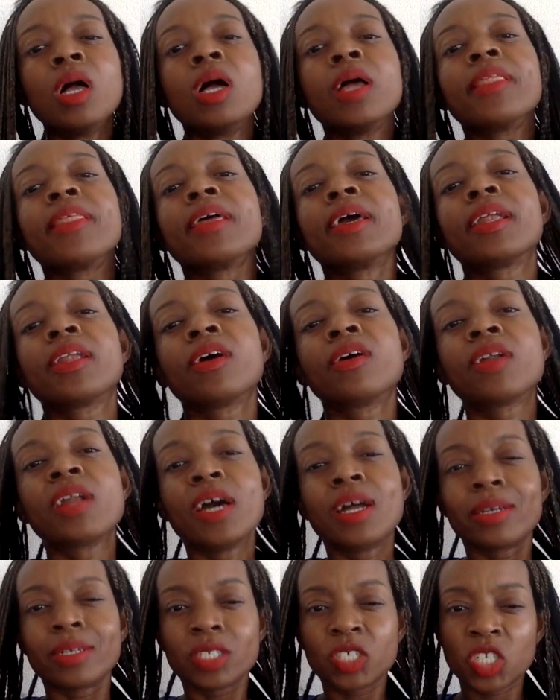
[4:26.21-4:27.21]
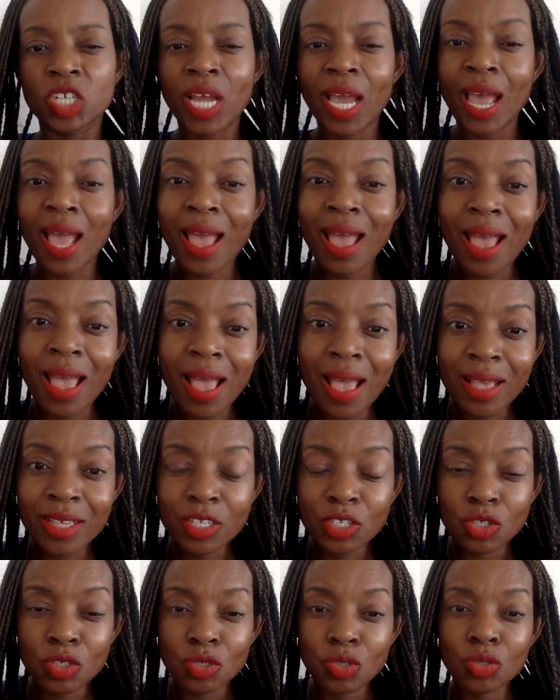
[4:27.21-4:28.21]
then on our
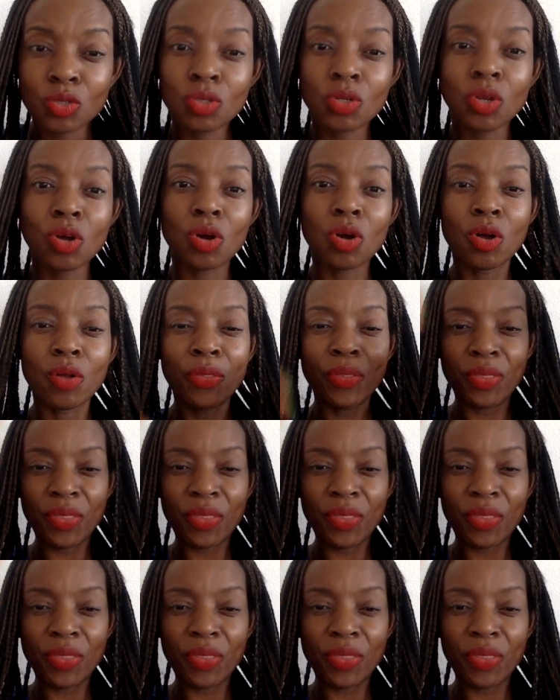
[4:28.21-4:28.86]
chest, you know,